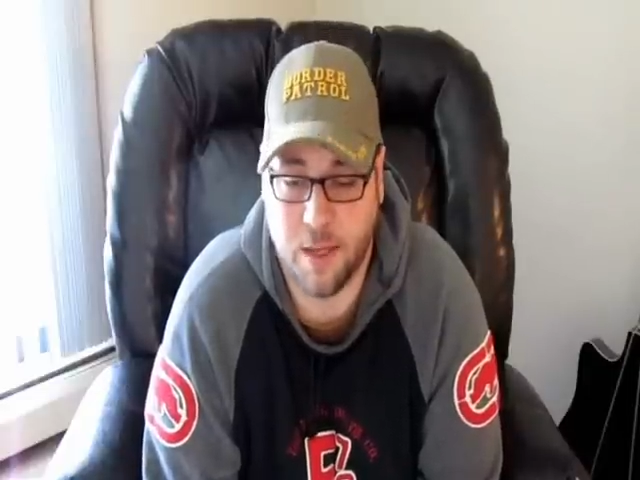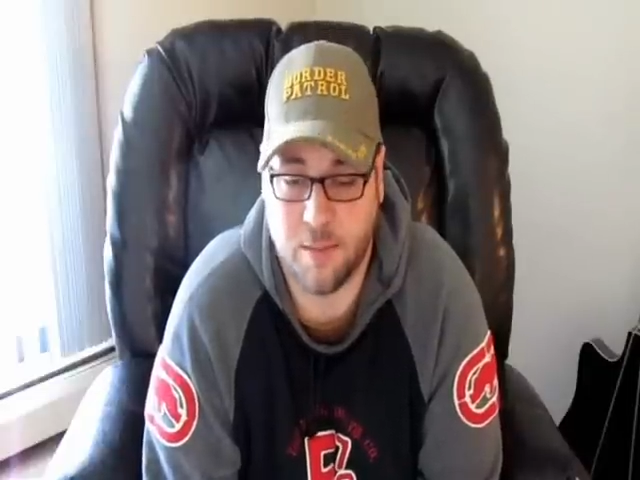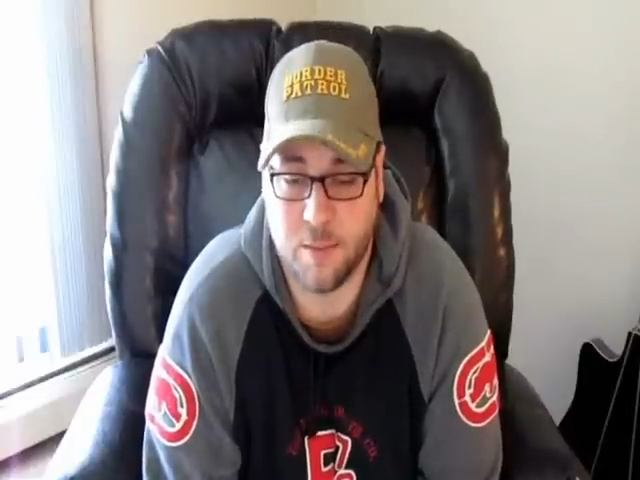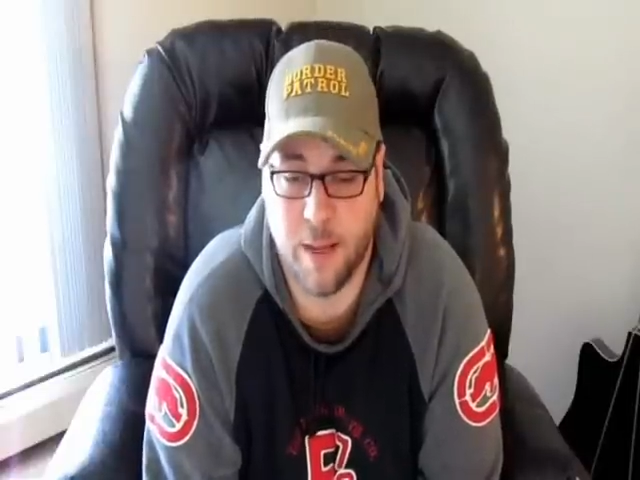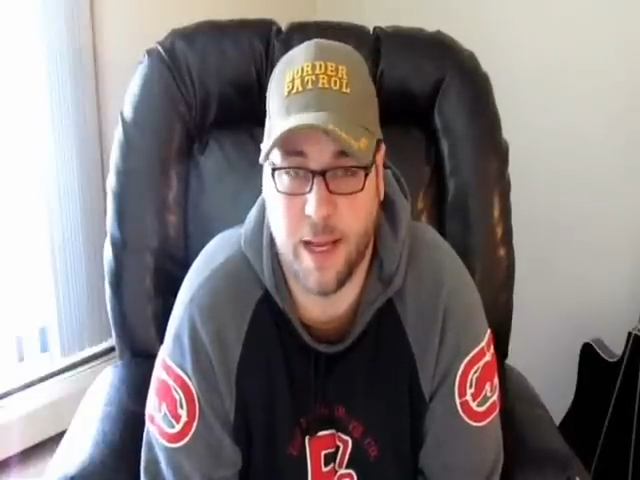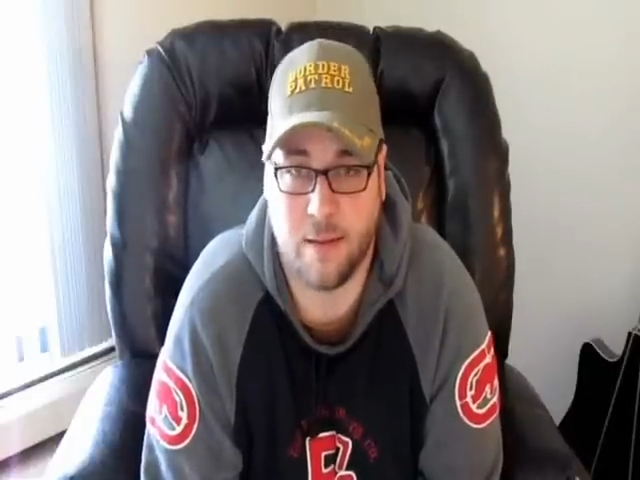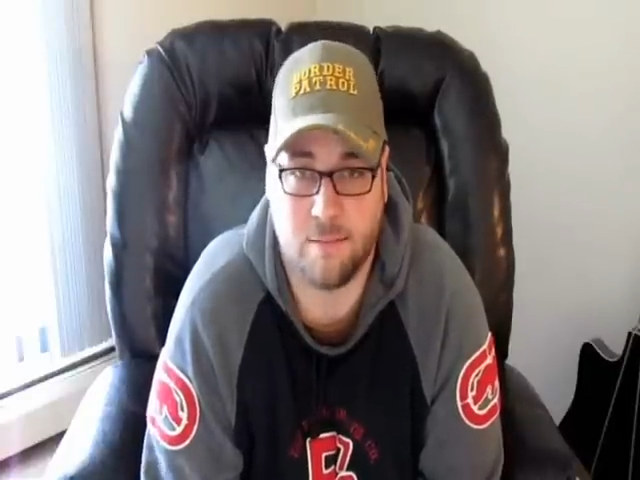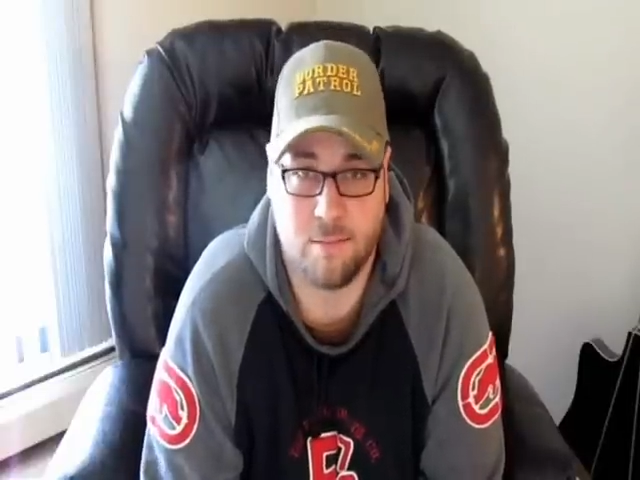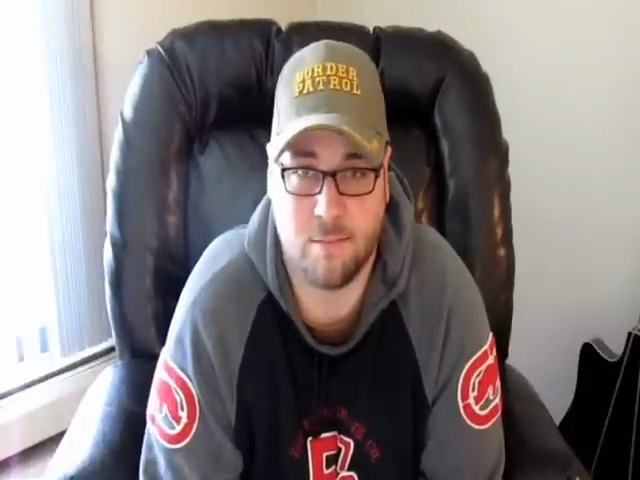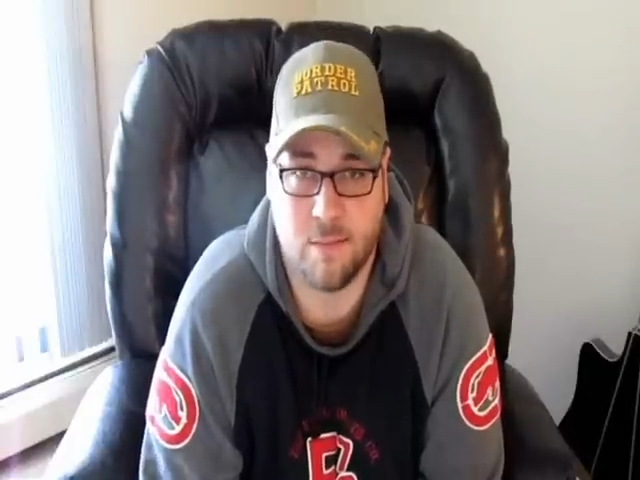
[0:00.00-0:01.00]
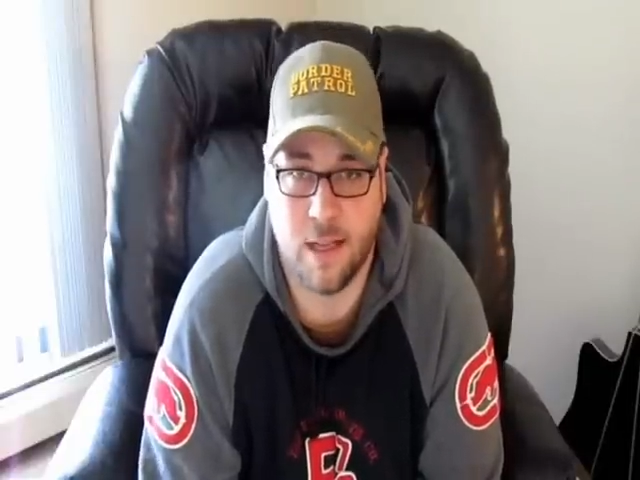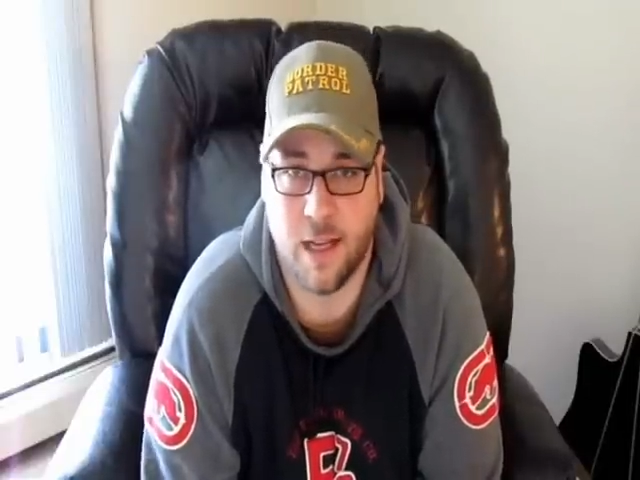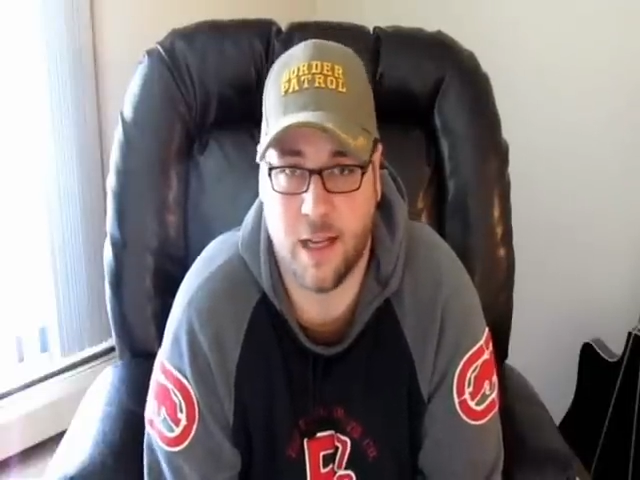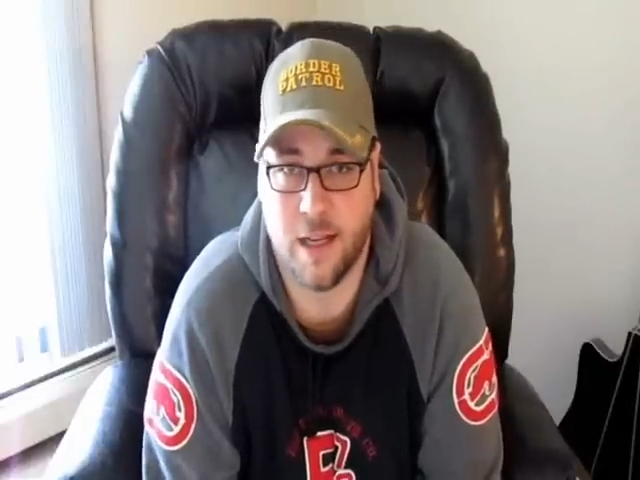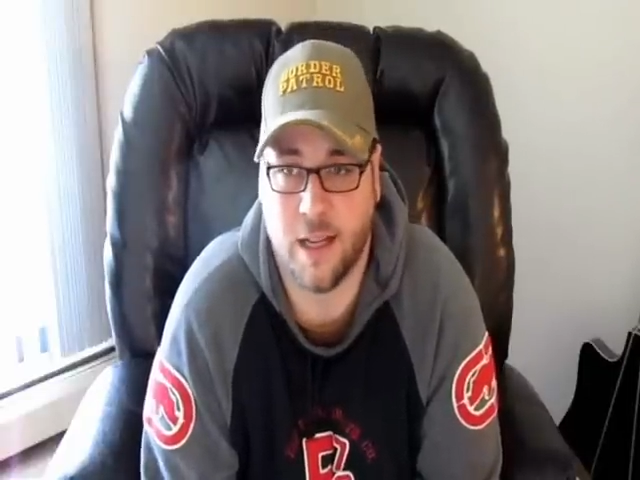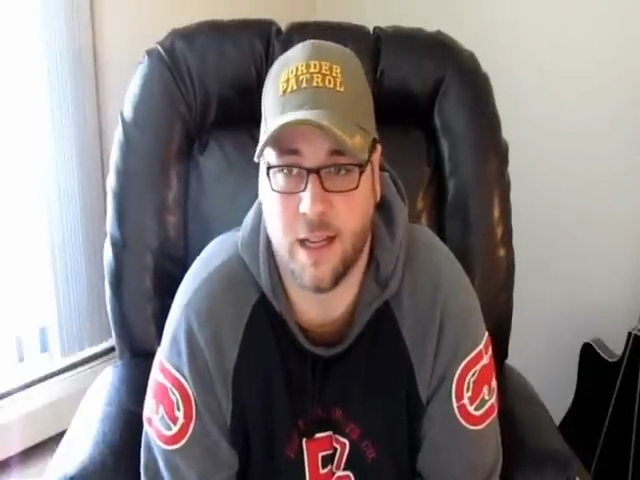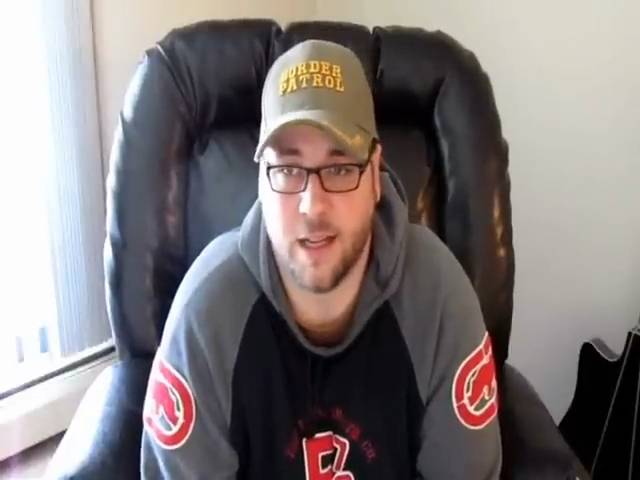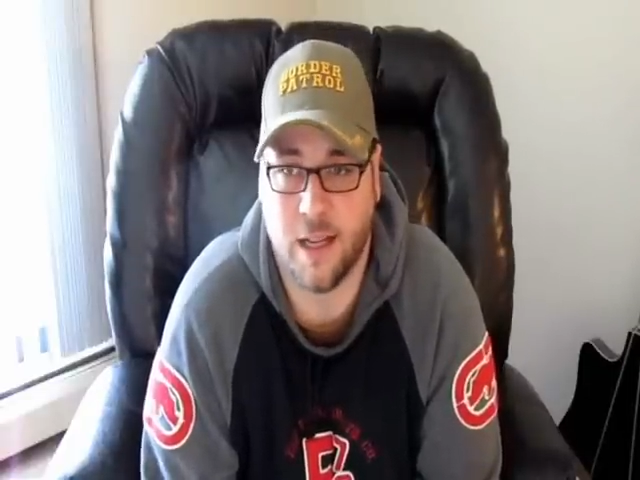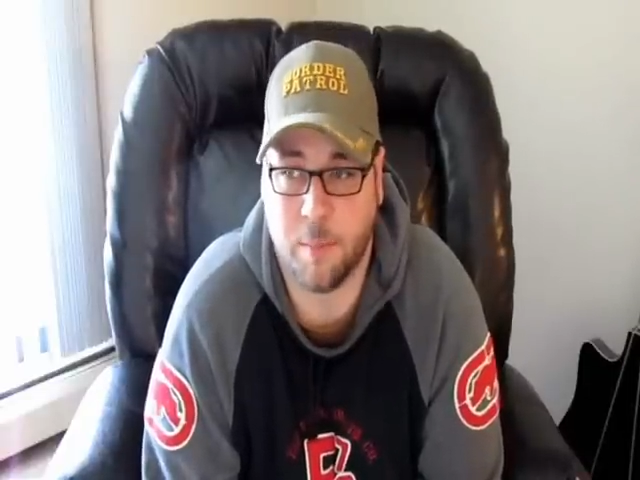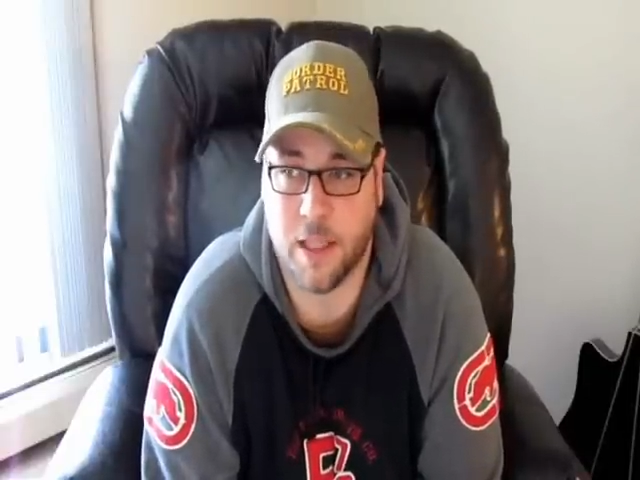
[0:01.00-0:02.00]
My name is Matt, and uh,
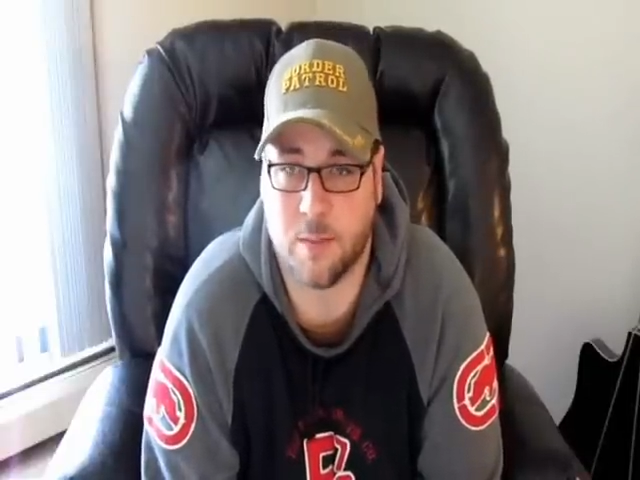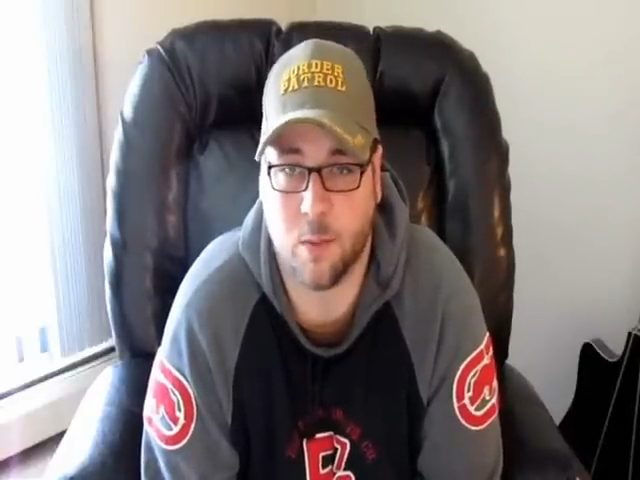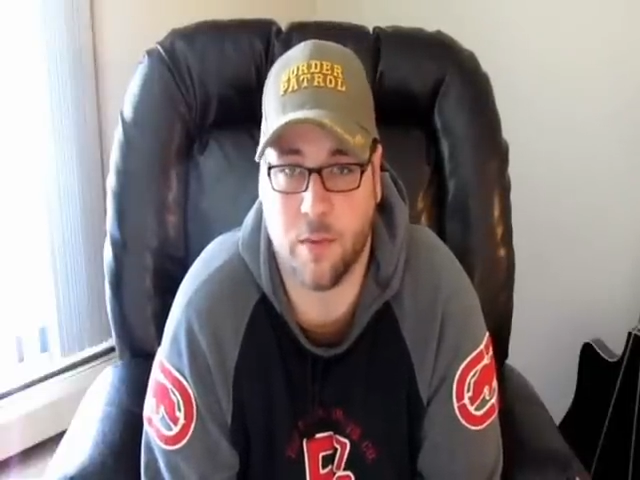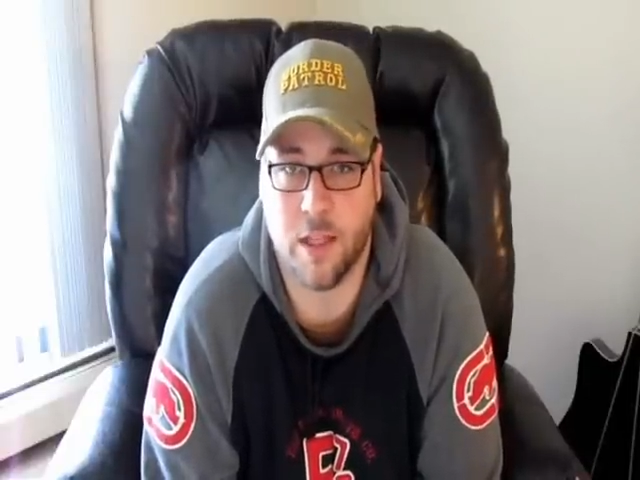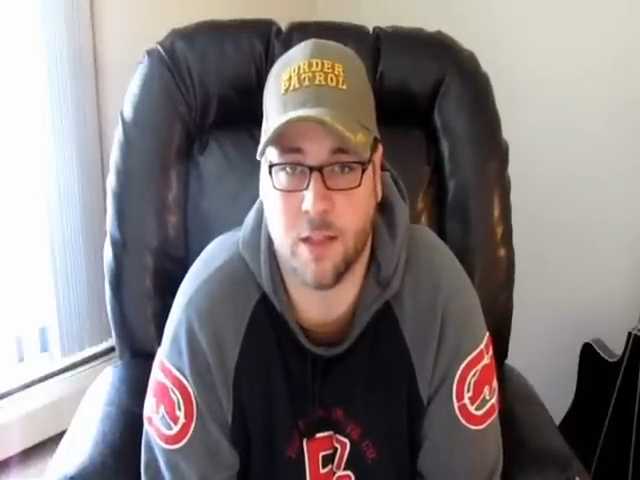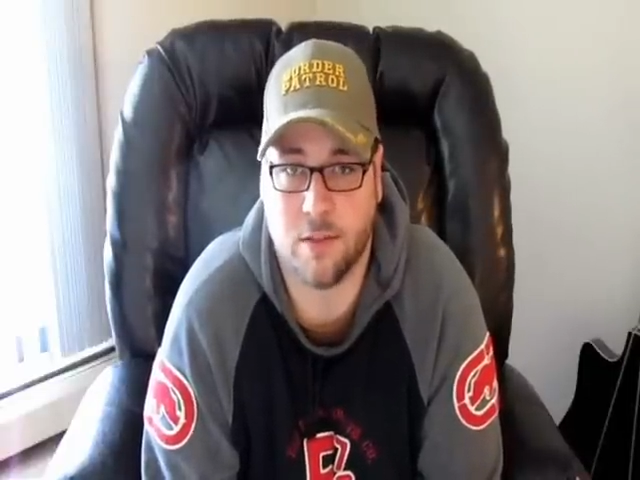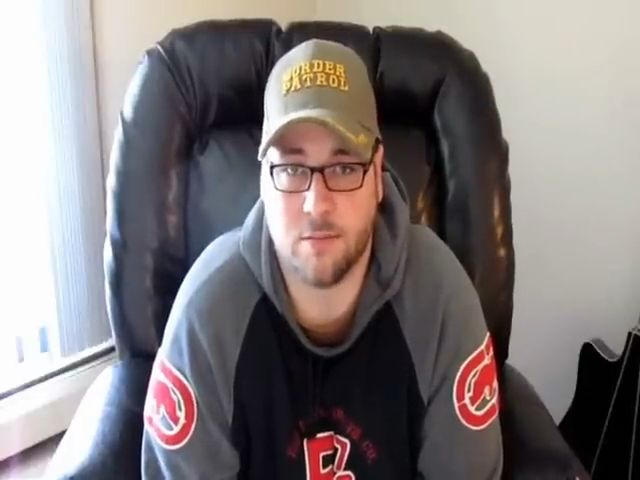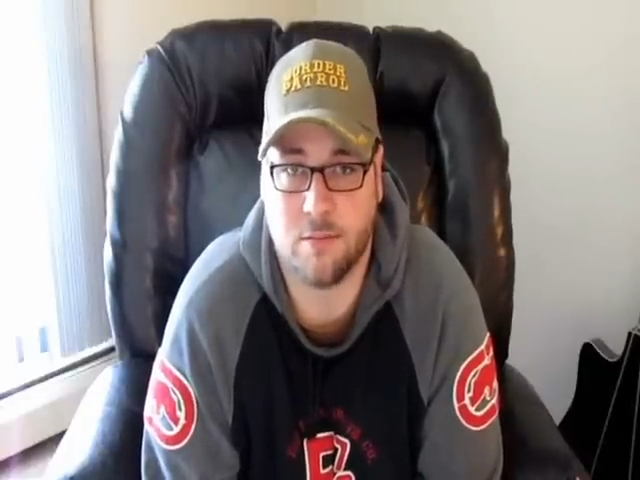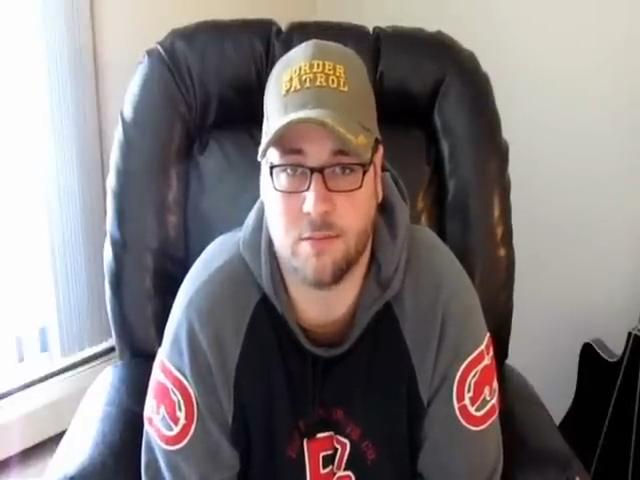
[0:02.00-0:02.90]
I'll be making some more videos.